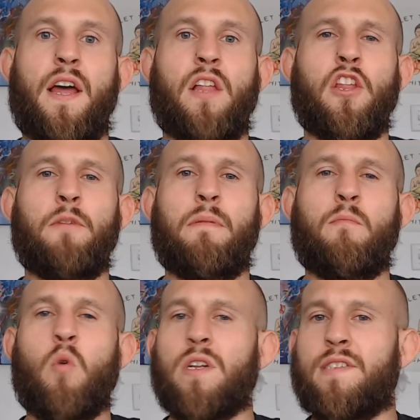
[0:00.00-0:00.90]
a little bit
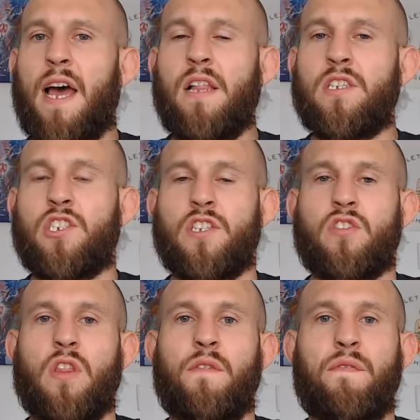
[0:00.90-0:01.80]
more intelligence
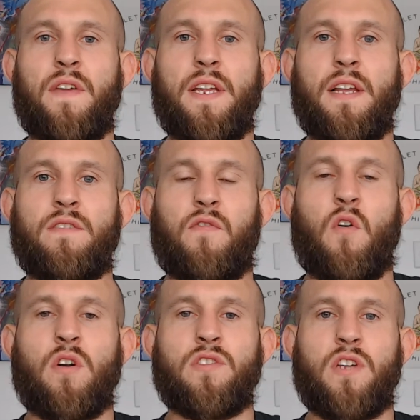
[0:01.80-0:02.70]
on the feet as
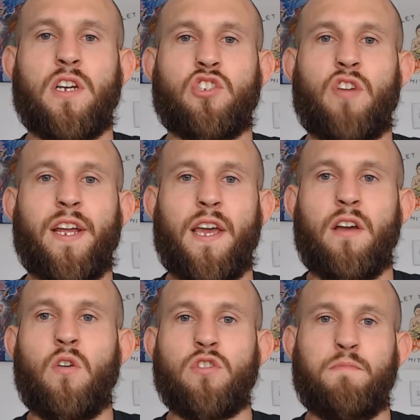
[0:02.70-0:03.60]
far as striking goes.